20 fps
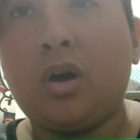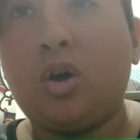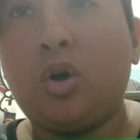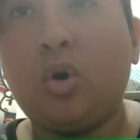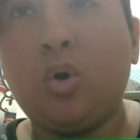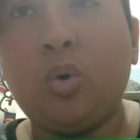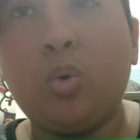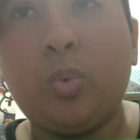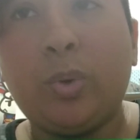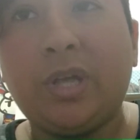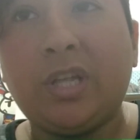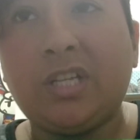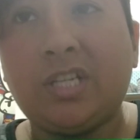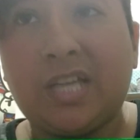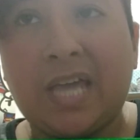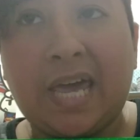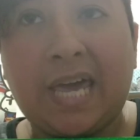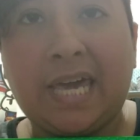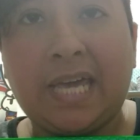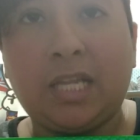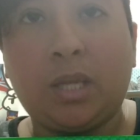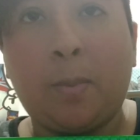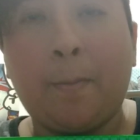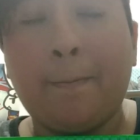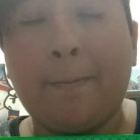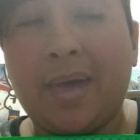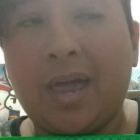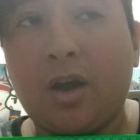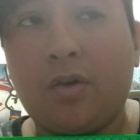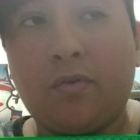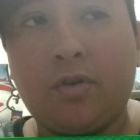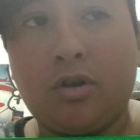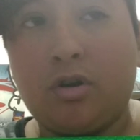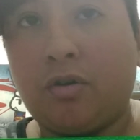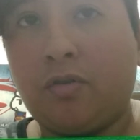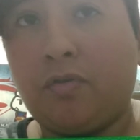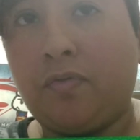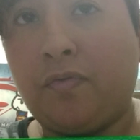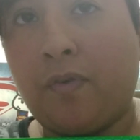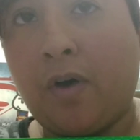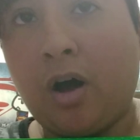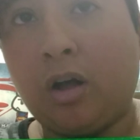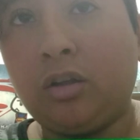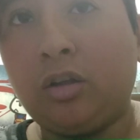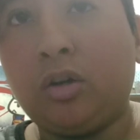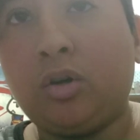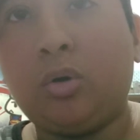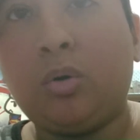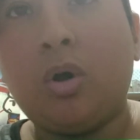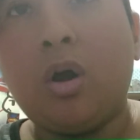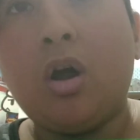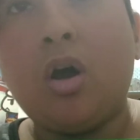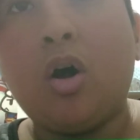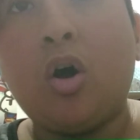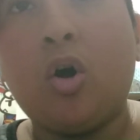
who we date, marry, or follow,